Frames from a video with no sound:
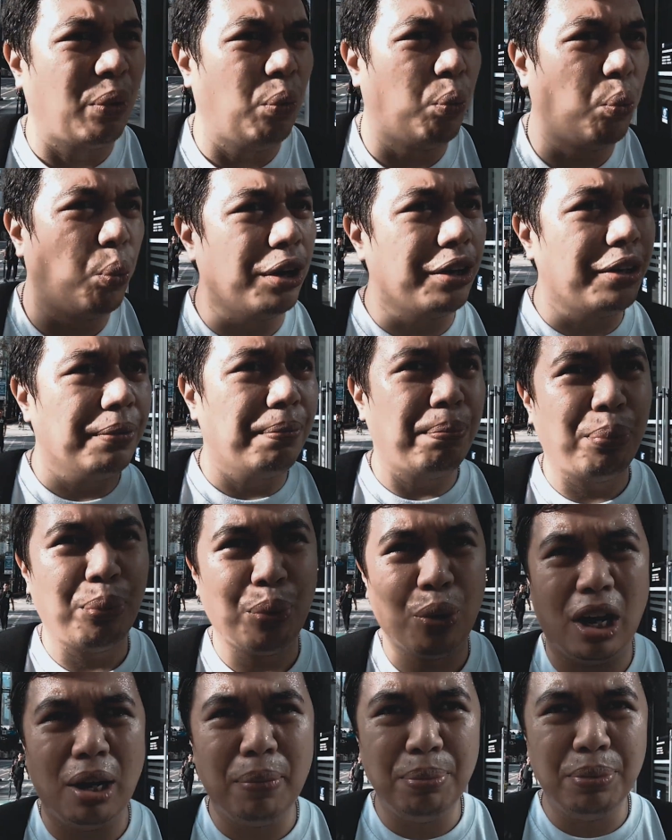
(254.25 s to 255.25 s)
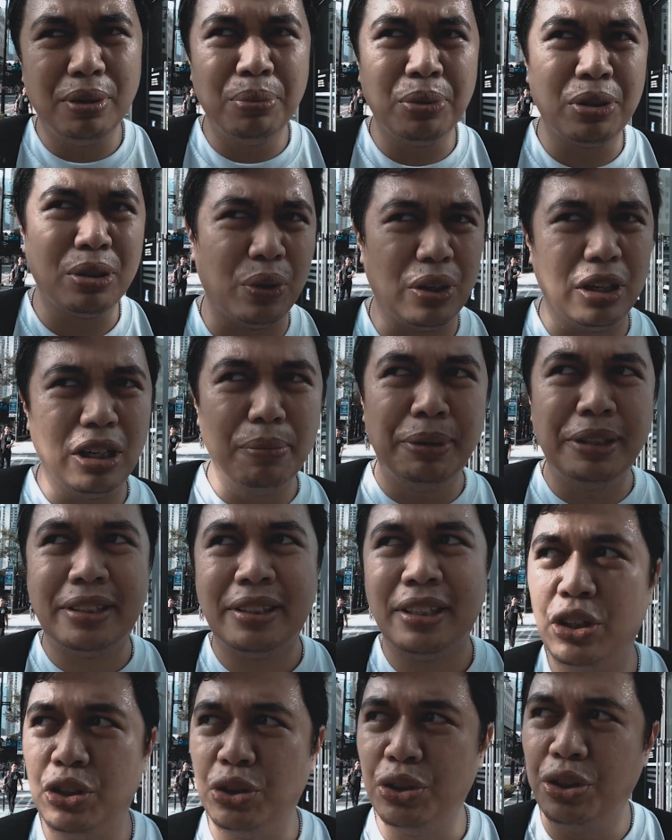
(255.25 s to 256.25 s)
What problems, what
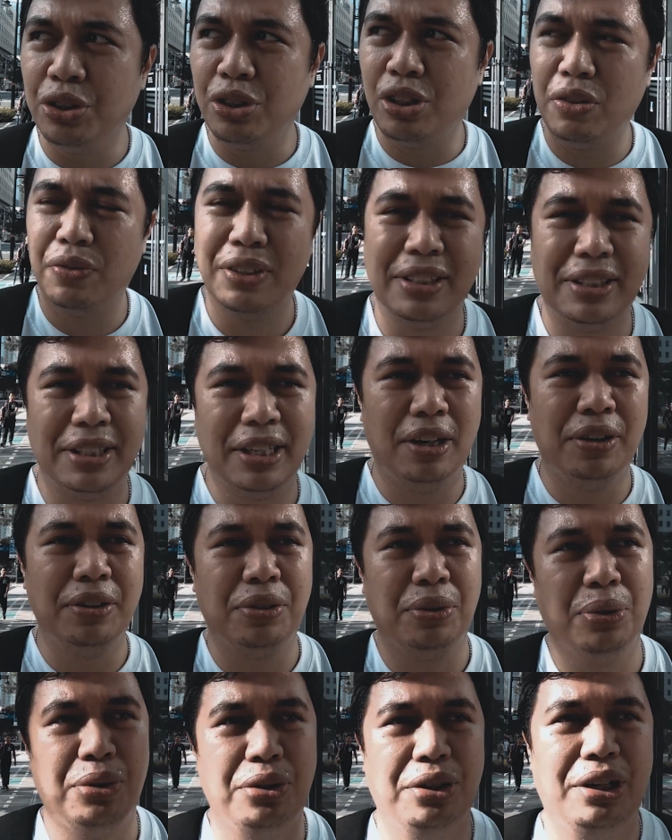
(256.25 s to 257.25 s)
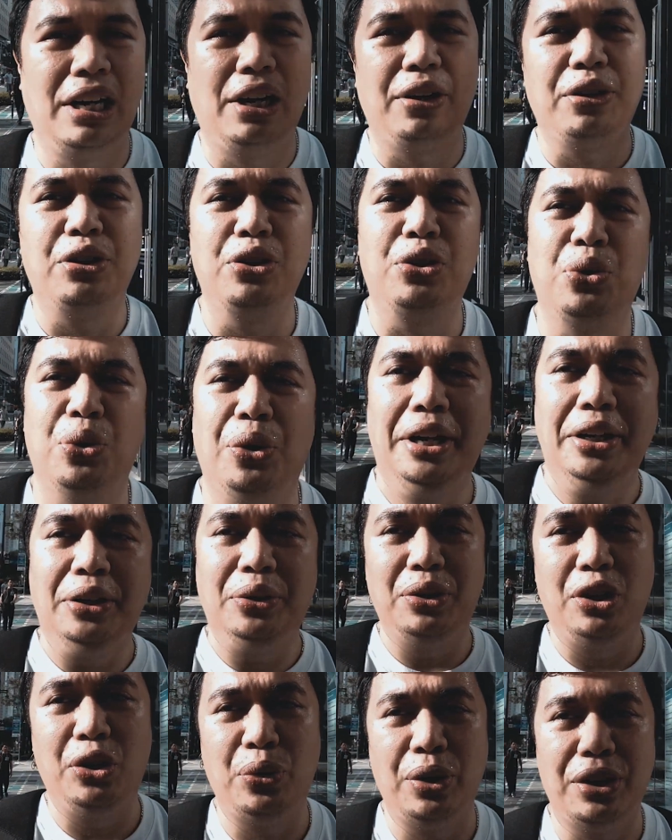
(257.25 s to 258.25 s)
limitations you've encountered, and how you try
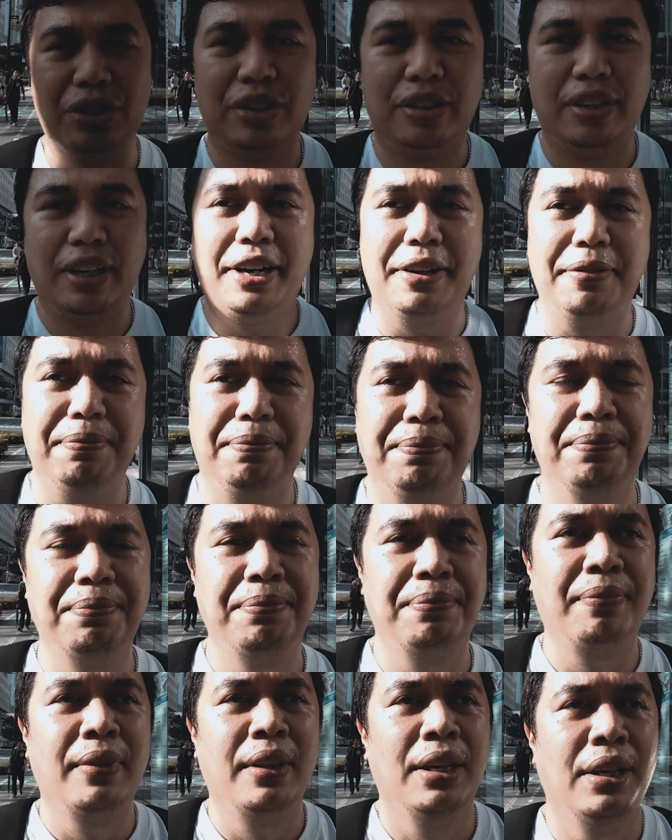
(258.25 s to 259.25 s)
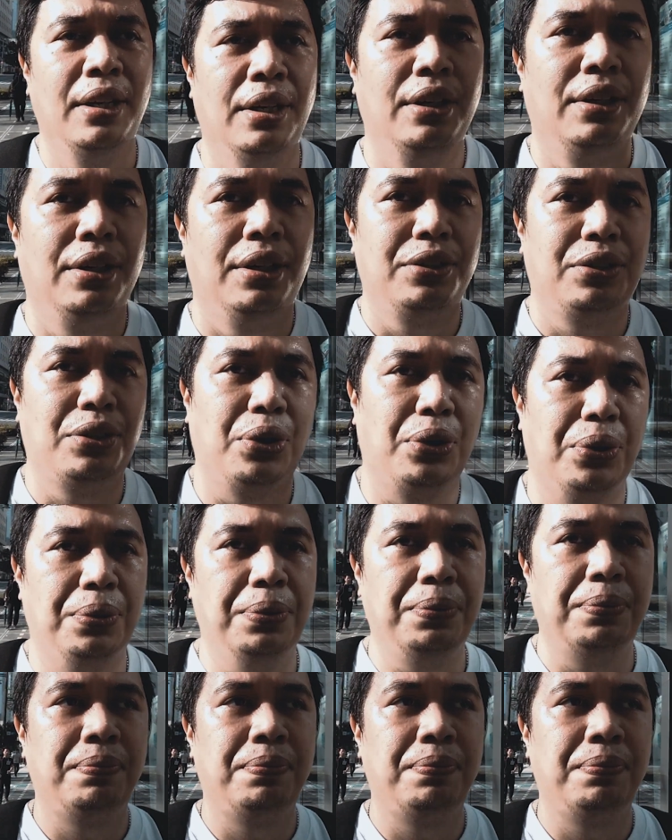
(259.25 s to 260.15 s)
to address that. So,